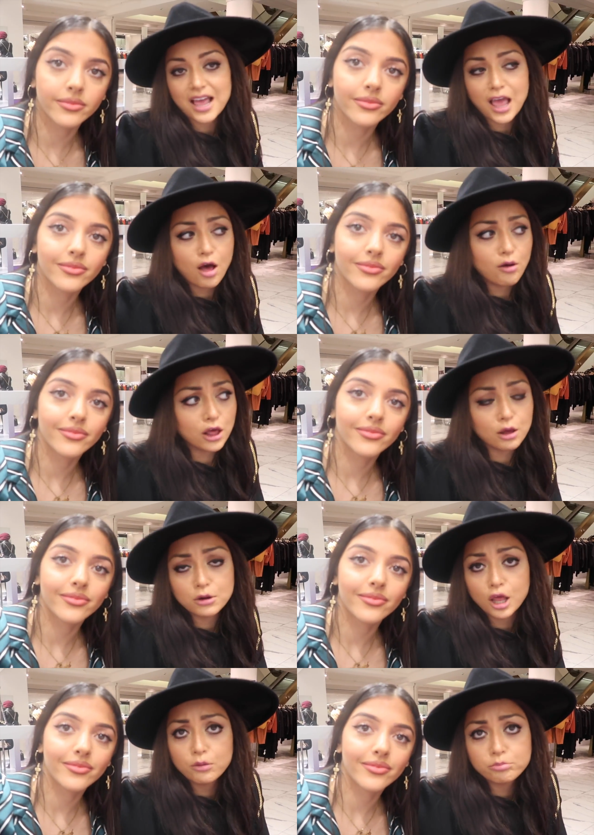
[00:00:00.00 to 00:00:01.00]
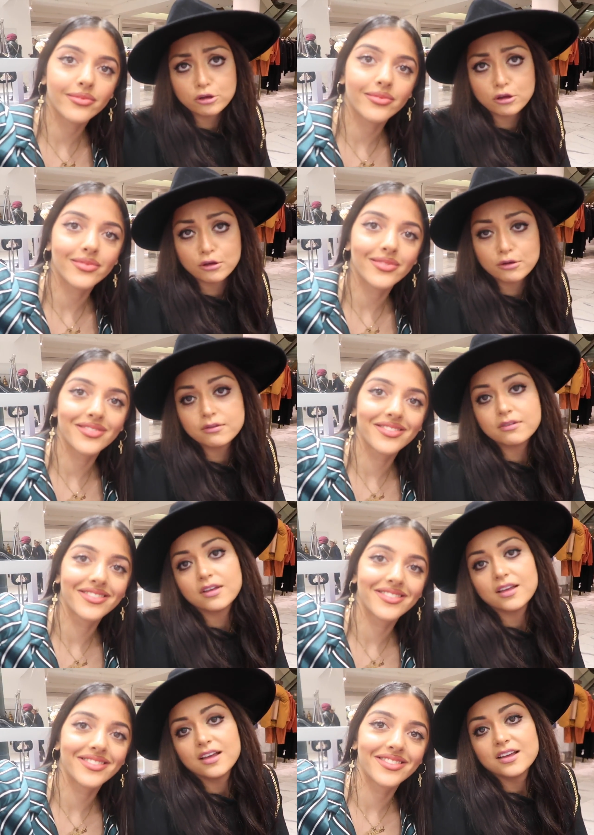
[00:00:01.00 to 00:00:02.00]
Speaker 1: like, oh, come and help
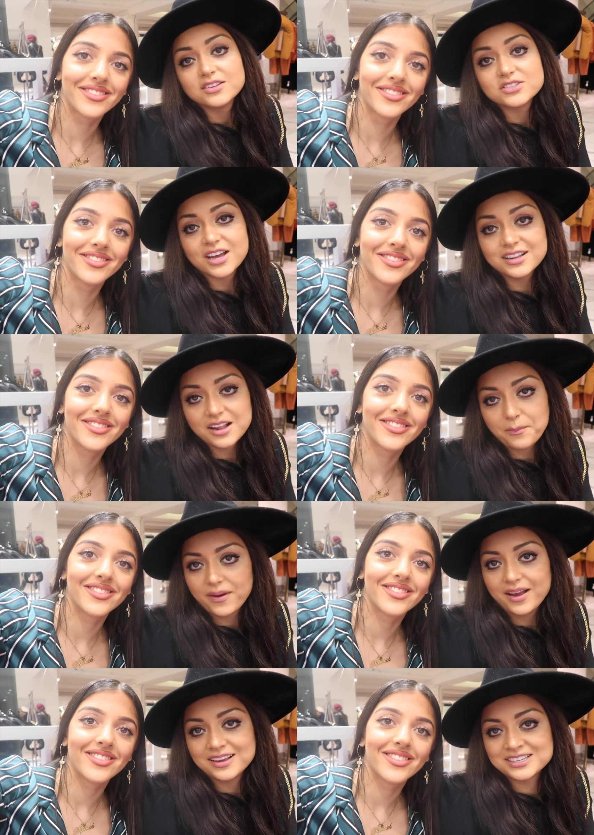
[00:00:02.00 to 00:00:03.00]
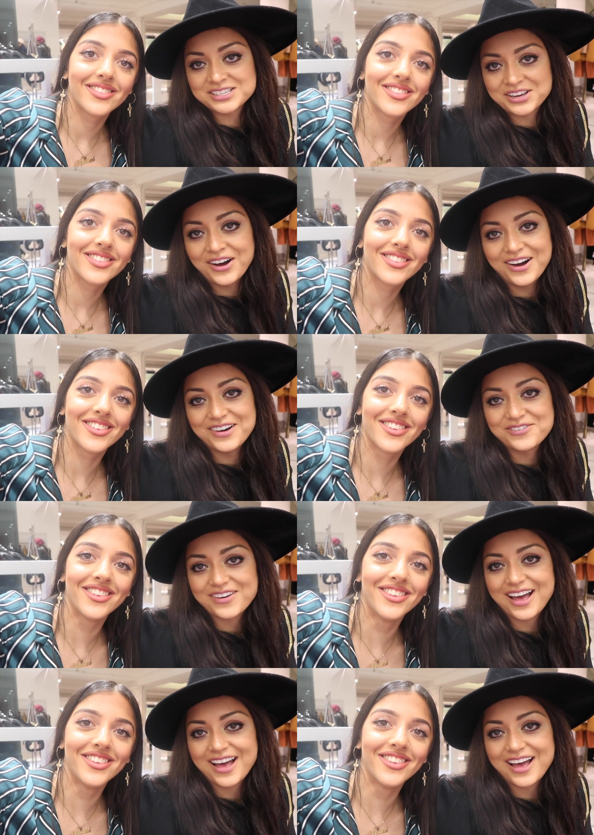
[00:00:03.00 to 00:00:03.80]
you. So I ended up buying a scarf,